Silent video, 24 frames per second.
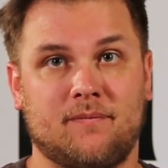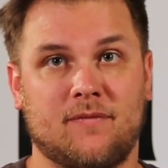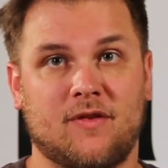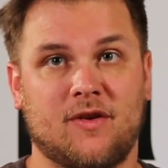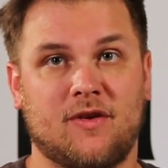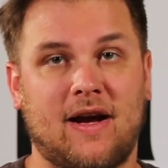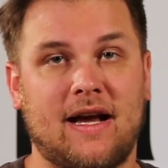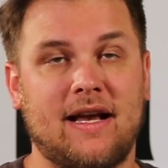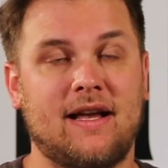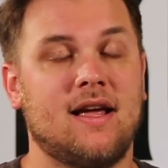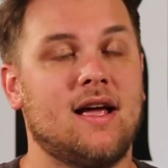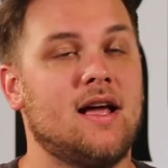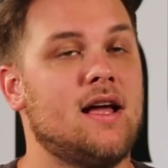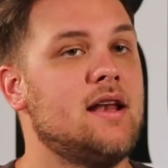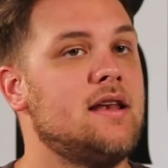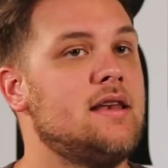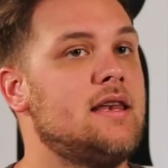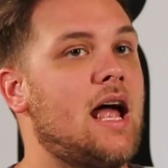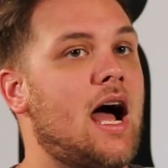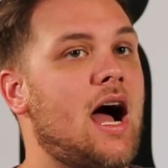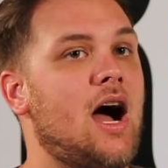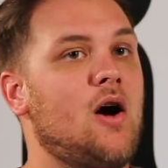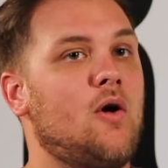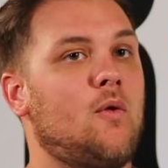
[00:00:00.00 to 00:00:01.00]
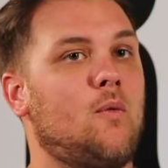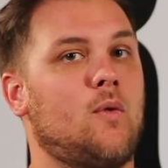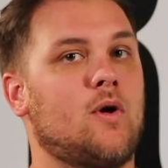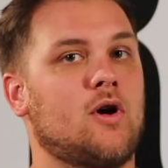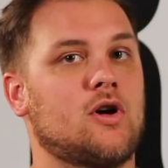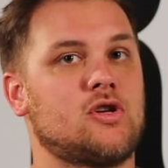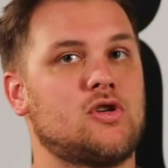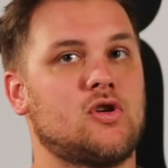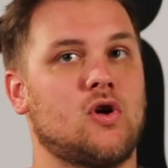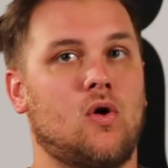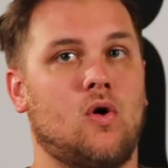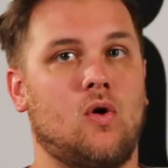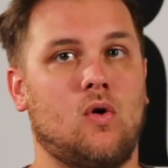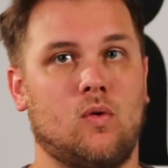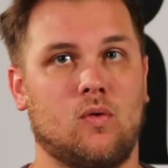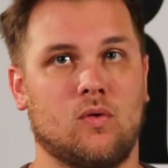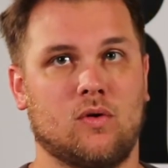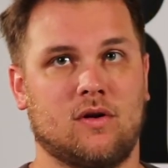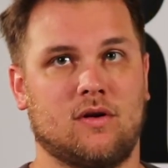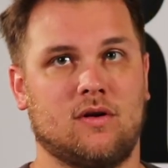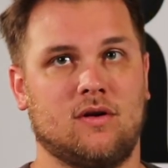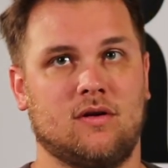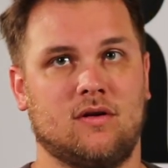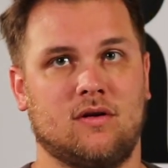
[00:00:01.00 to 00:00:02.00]
right? Not work to
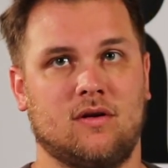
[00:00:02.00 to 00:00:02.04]
hoard.